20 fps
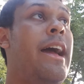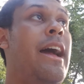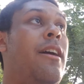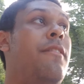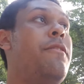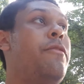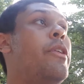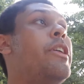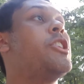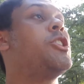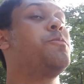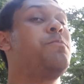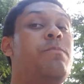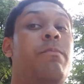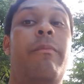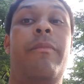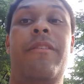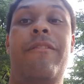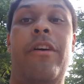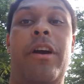have this
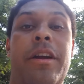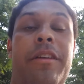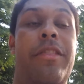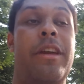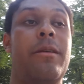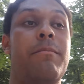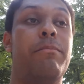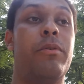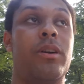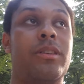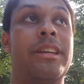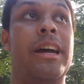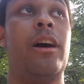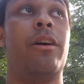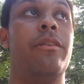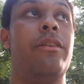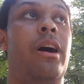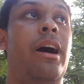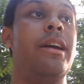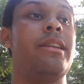very thing booked
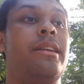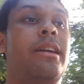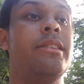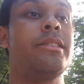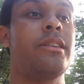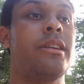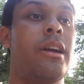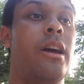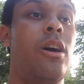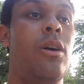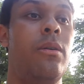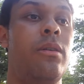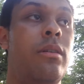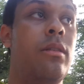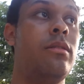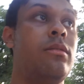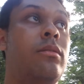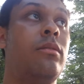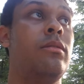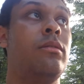out nine years ago,
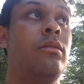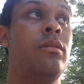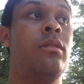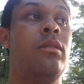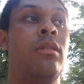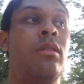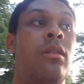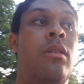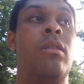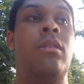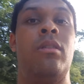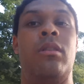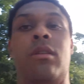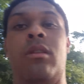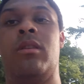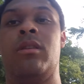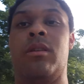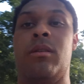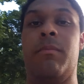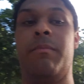
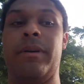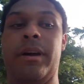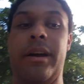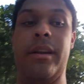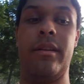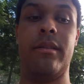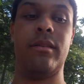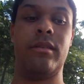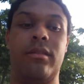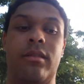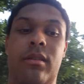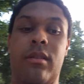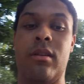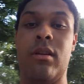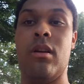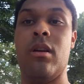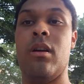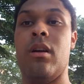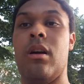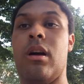but
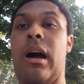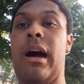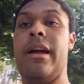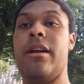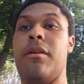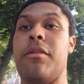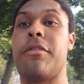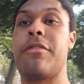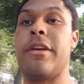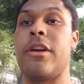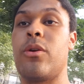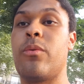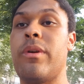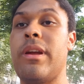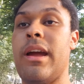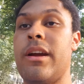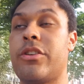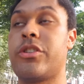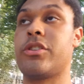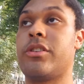I don't think we
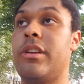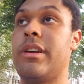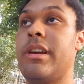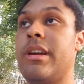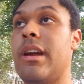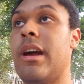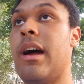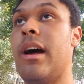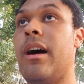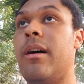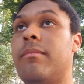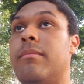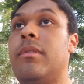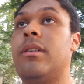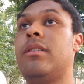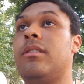actually. Um,